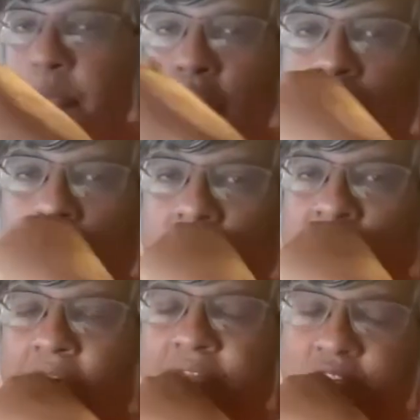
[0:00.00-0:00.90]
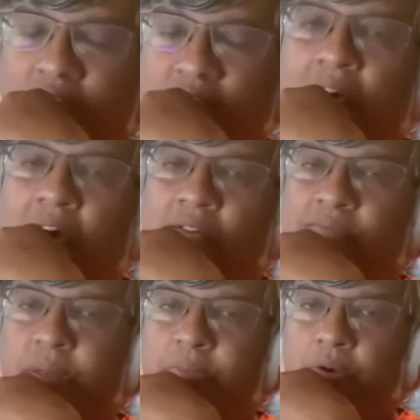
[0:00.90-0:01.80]
the point here is obviously there's a lot of
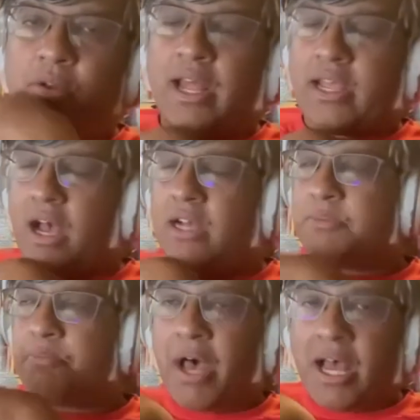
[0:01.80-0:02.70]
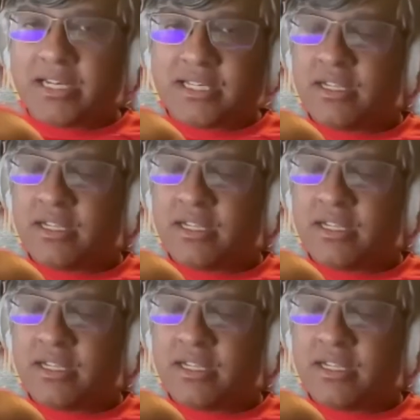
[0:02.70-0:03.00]
people like us. But